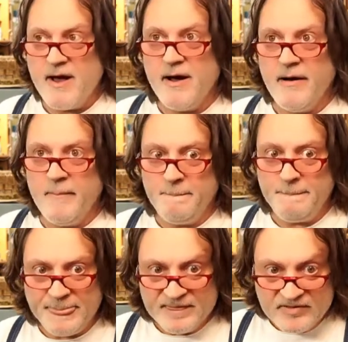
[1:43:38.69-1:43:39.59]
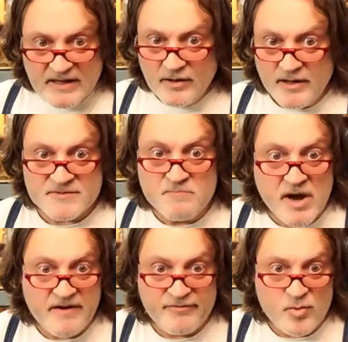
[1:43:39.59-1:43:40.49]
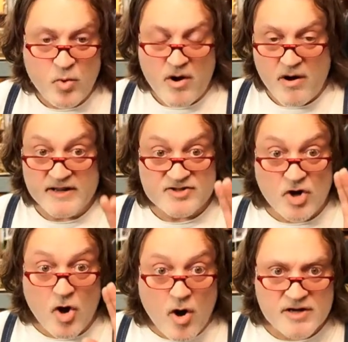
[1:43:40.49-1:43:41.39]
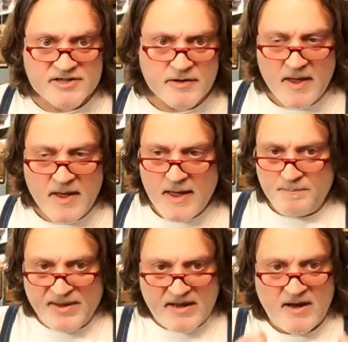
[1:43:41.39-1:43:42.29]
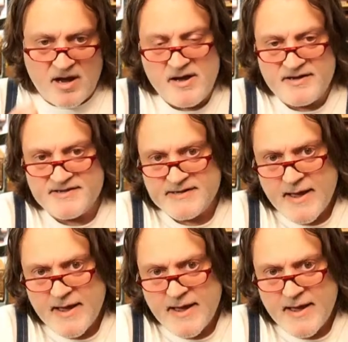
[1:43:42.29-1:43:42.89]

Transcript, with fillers: Um, Neil has mud everywhere, and it's awesome because.